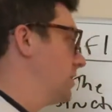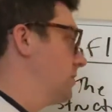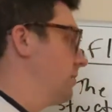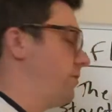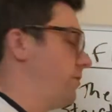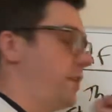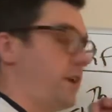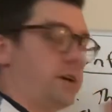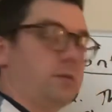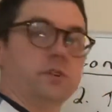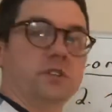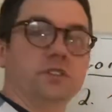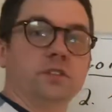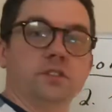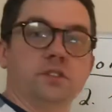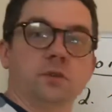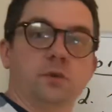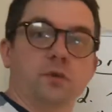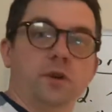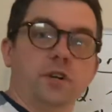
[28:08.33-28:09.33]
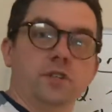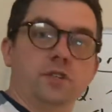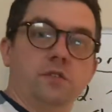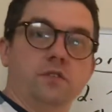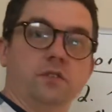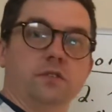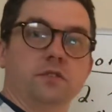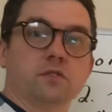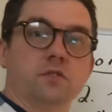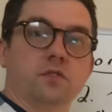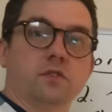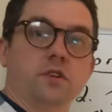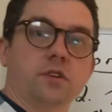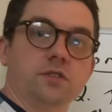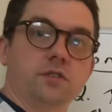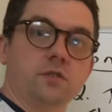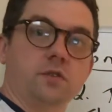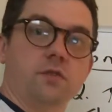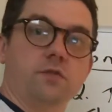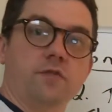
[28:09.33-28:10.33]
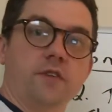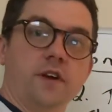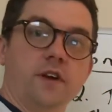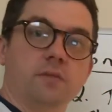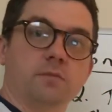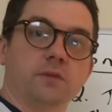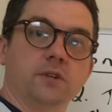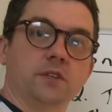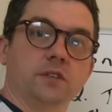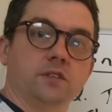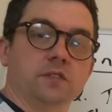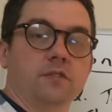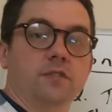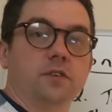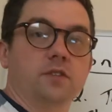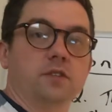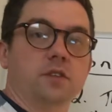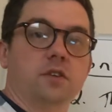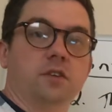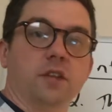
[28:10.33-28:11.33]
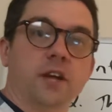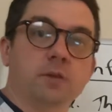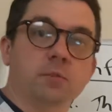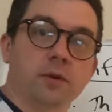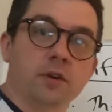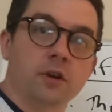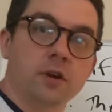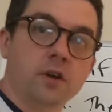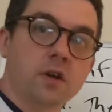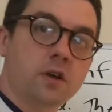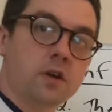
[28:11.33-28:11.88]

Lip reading: family situation or this traditional family division of labor